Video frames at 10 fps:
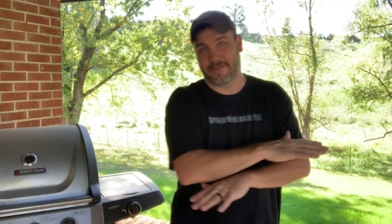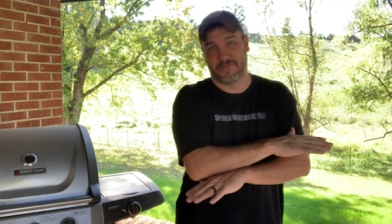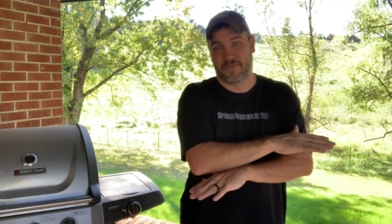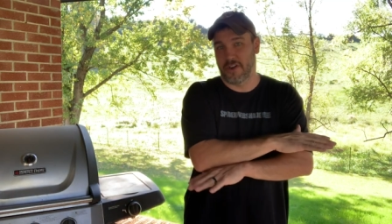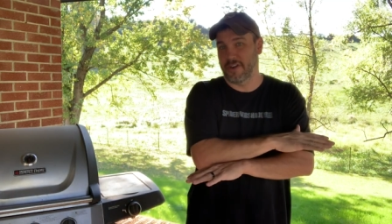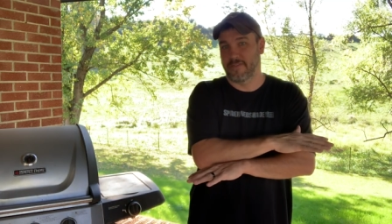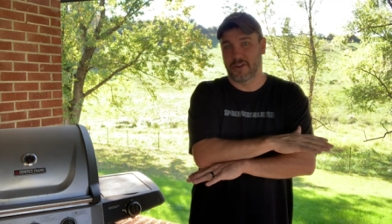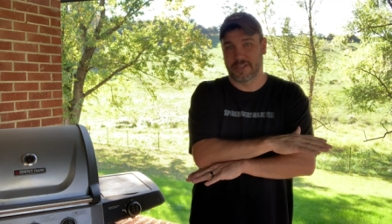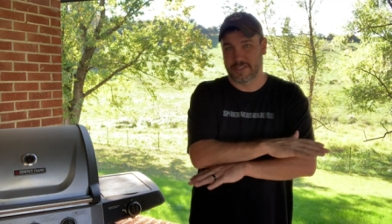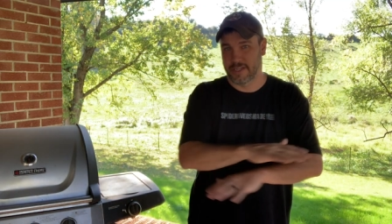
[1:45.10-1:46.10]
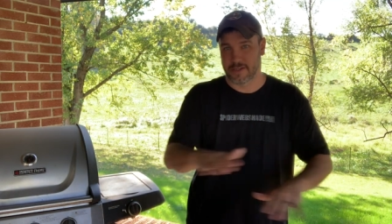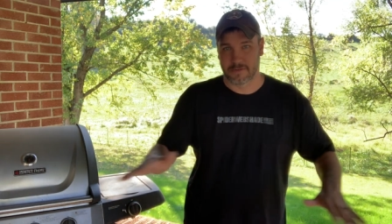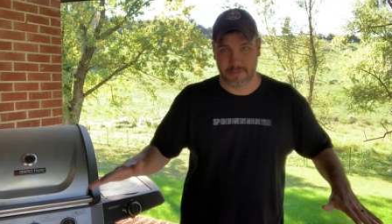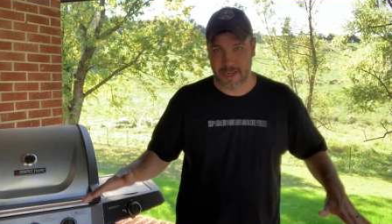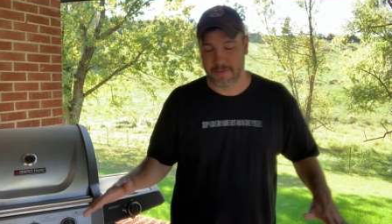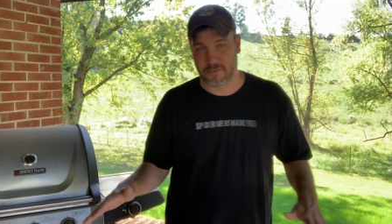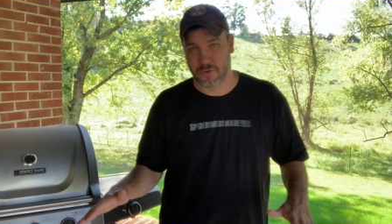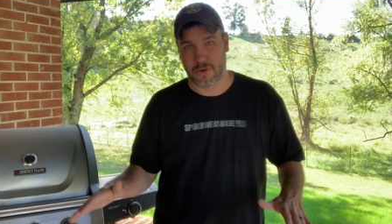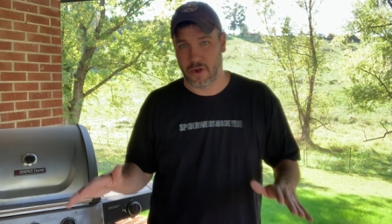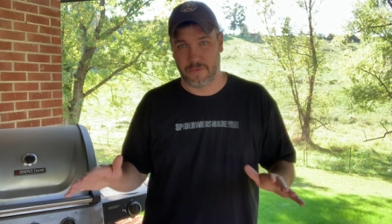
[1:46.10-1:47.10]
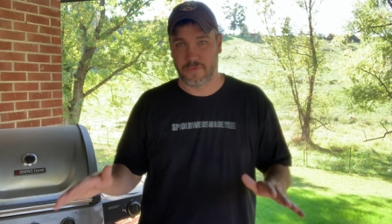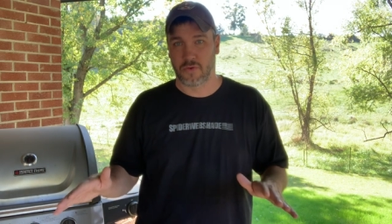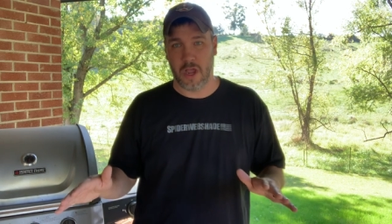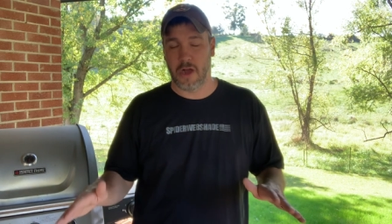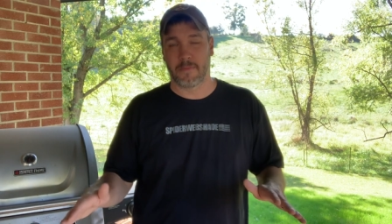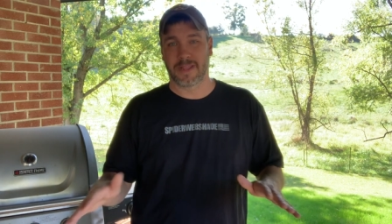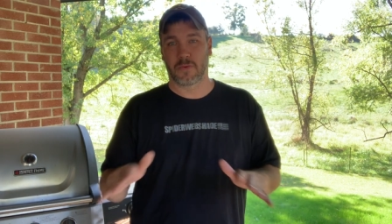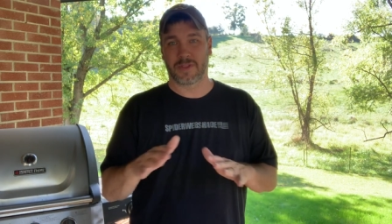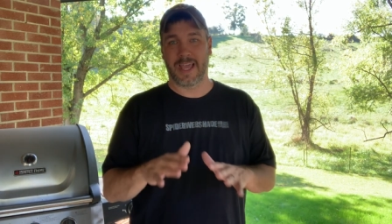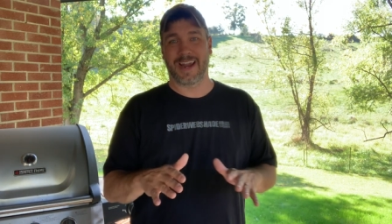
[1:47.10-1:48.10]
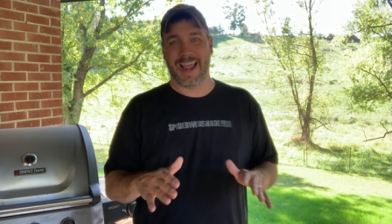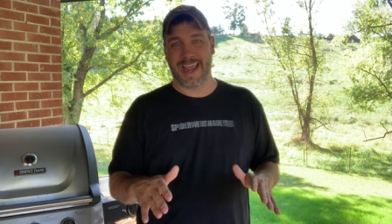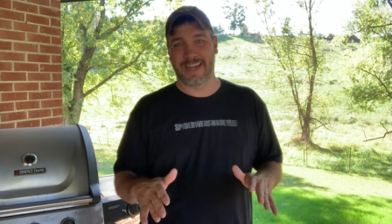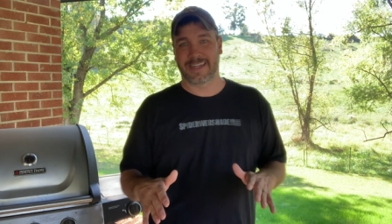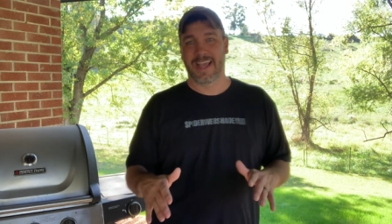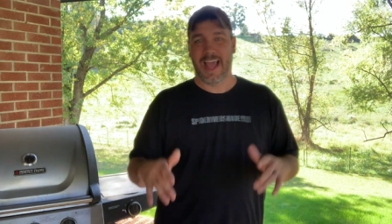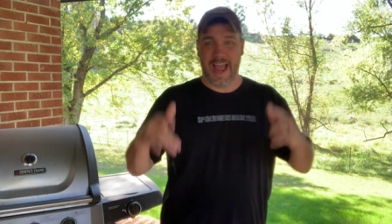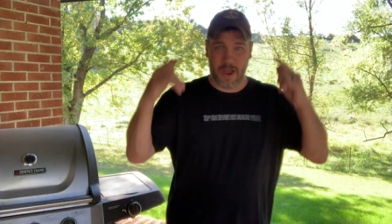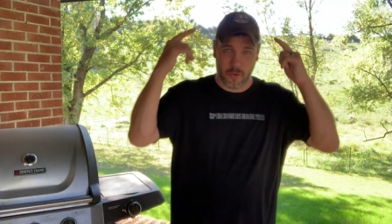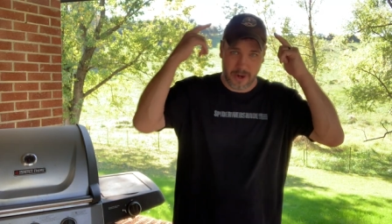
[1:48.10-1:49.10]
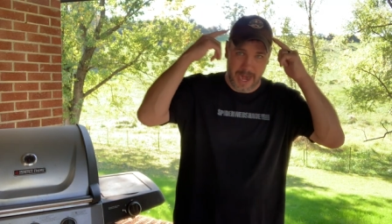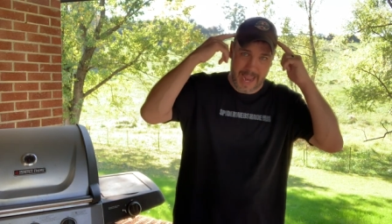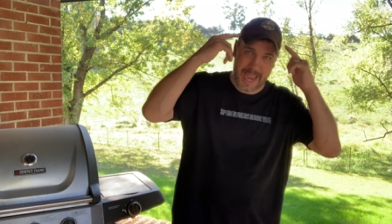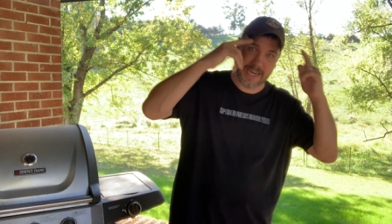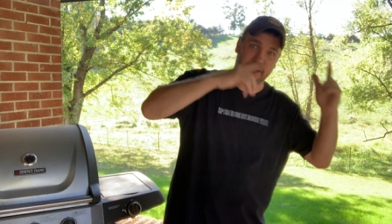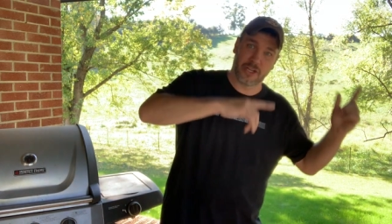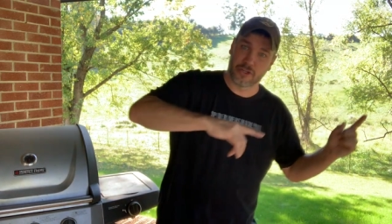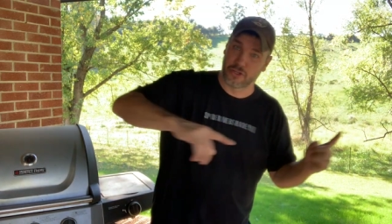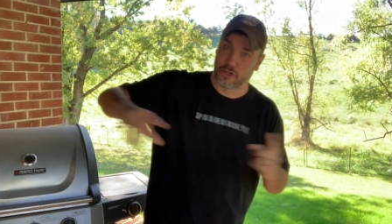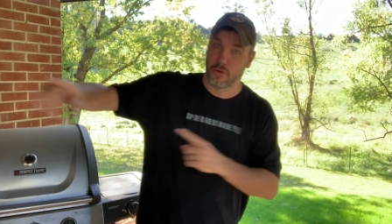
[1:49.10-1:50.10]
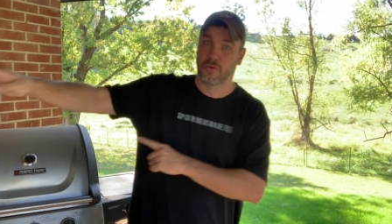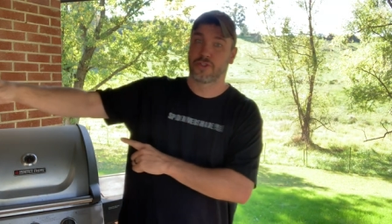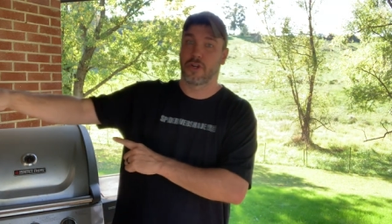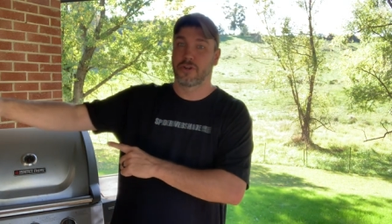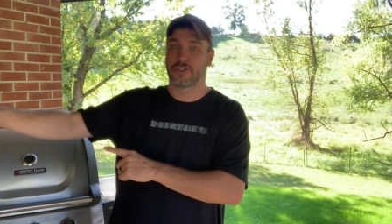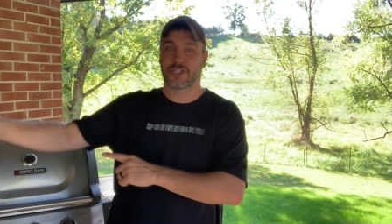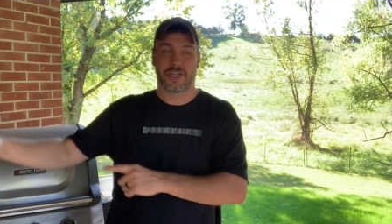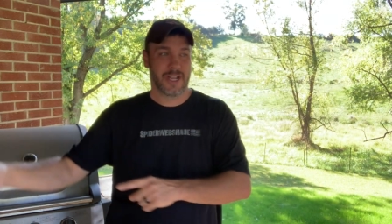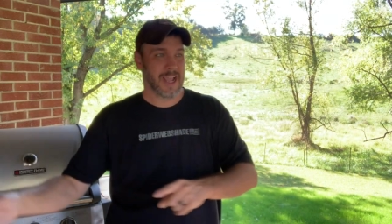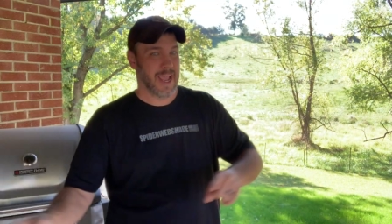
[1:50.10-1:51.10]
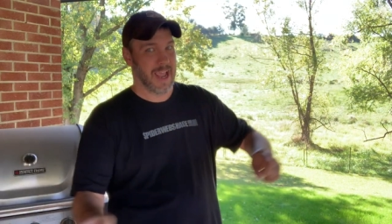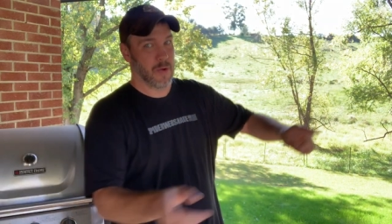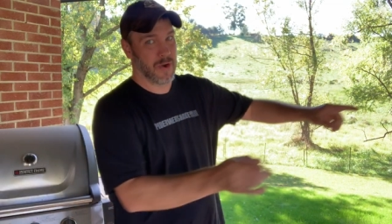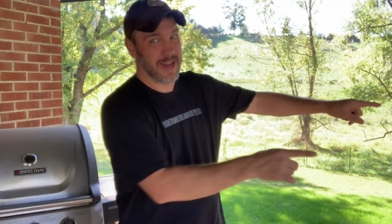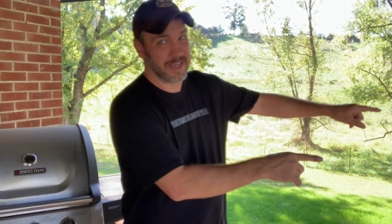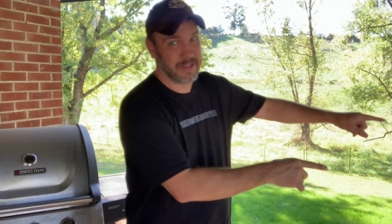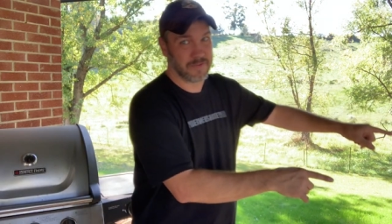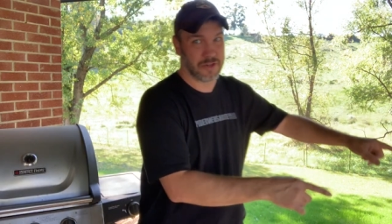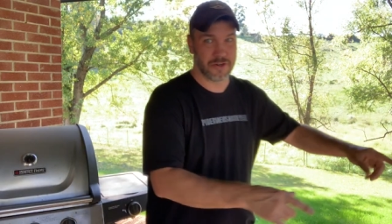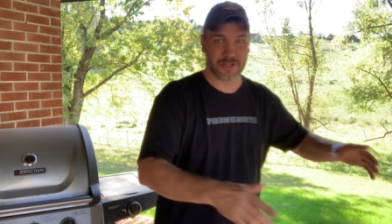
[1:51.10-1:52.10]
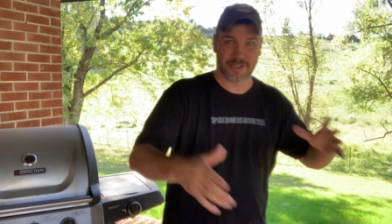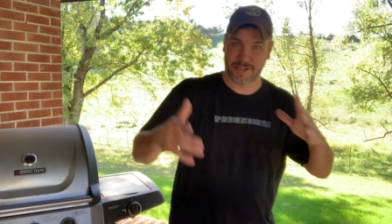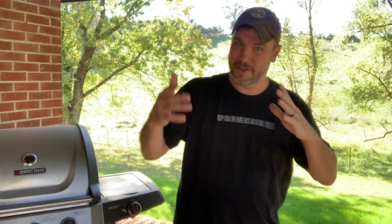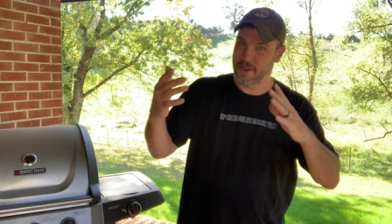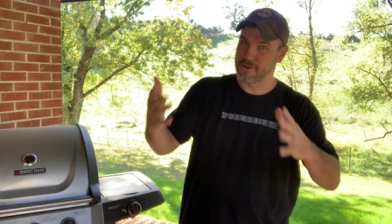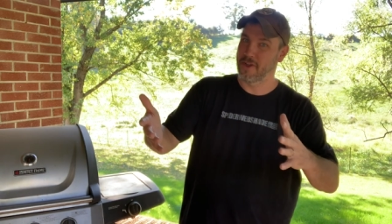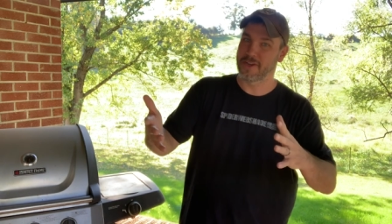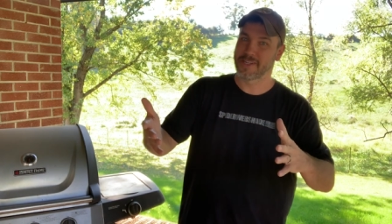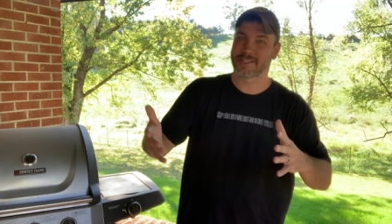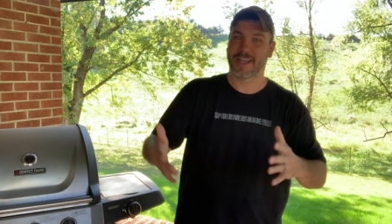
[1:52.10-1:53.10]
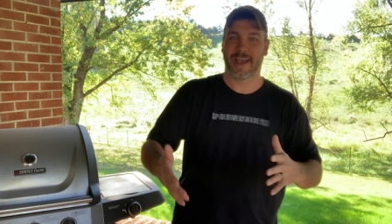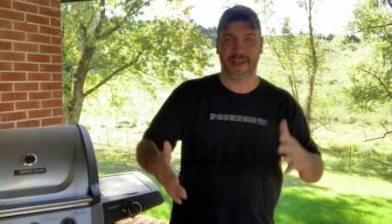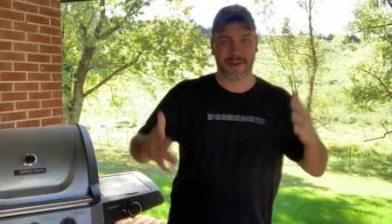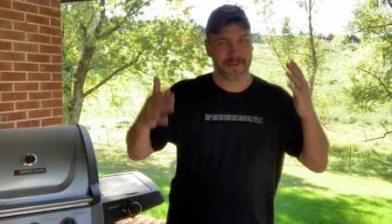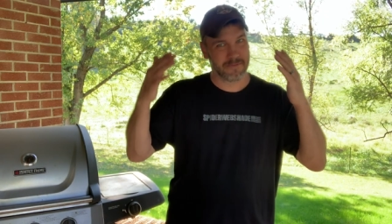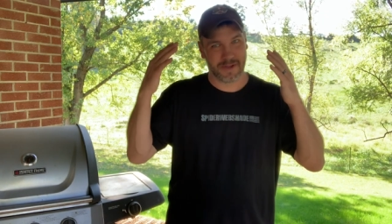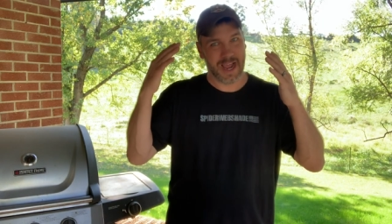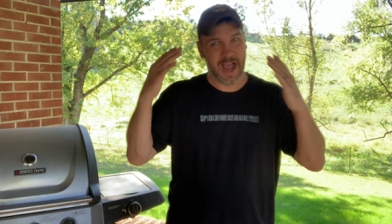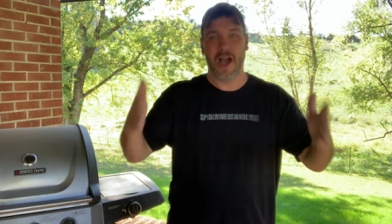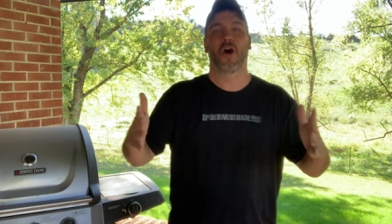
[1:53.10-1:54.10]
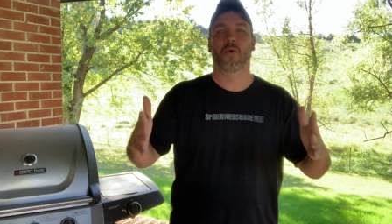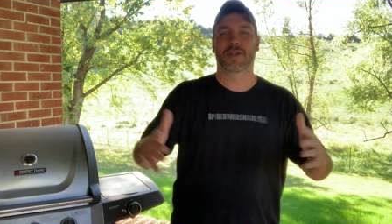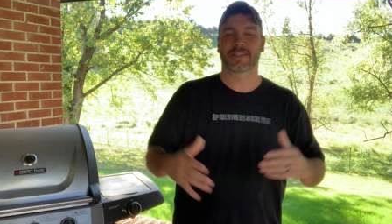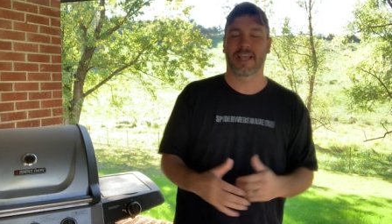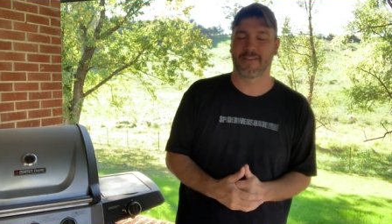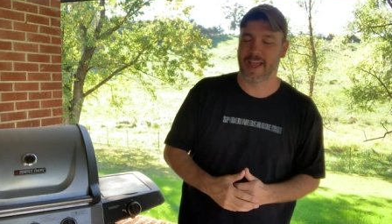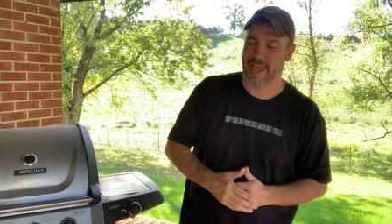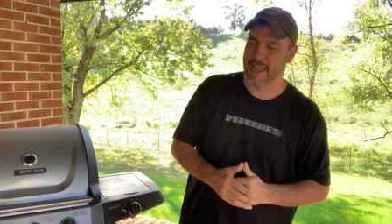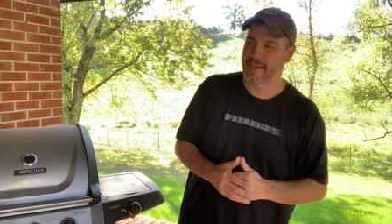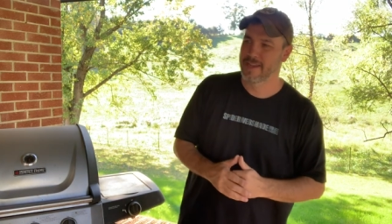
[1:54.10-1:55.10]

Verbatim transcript: Very, very seldom, and or you caught me without a hat. I wear a hat to church, and when I leave church, not inside, but I always have a hat.